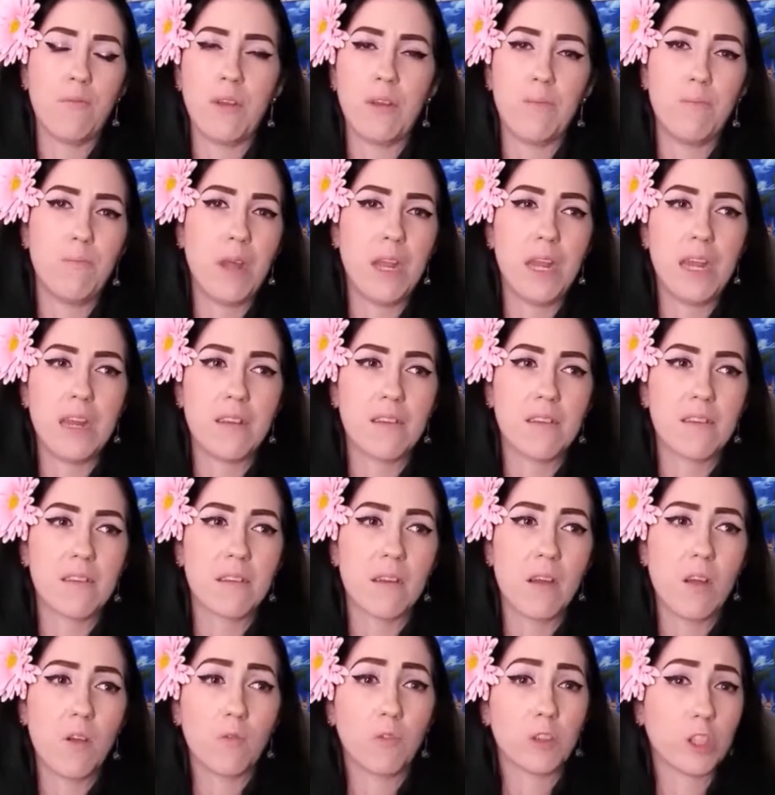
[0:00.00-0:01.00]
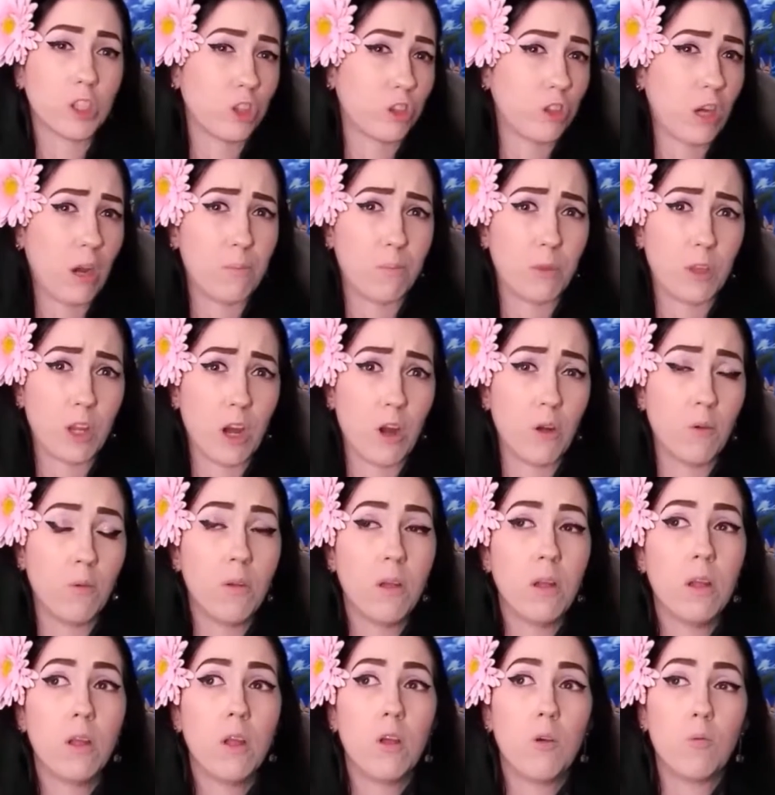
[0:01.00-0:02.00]
within minutes for strep
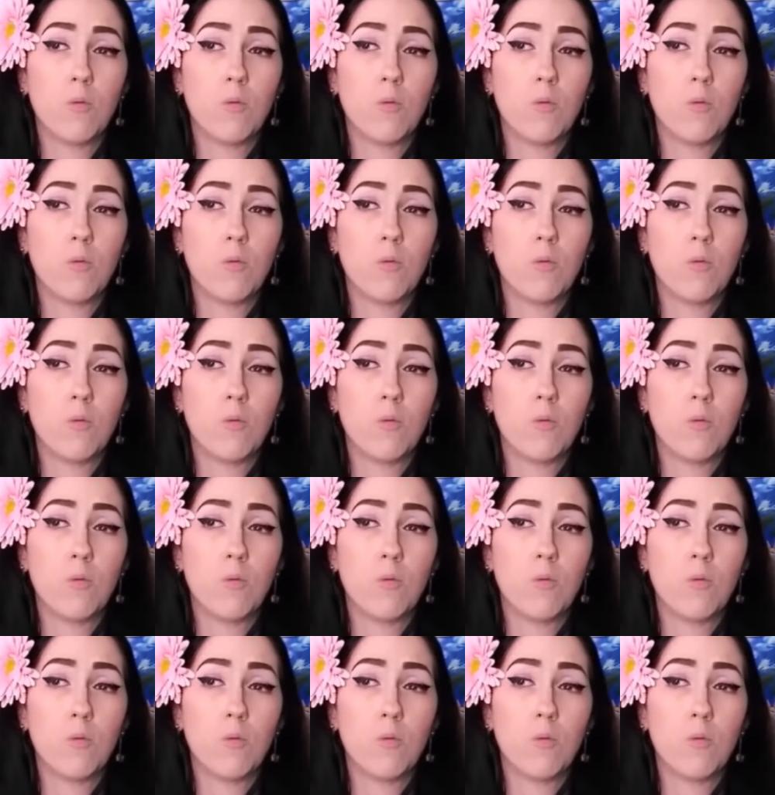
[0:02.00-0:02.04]
throat,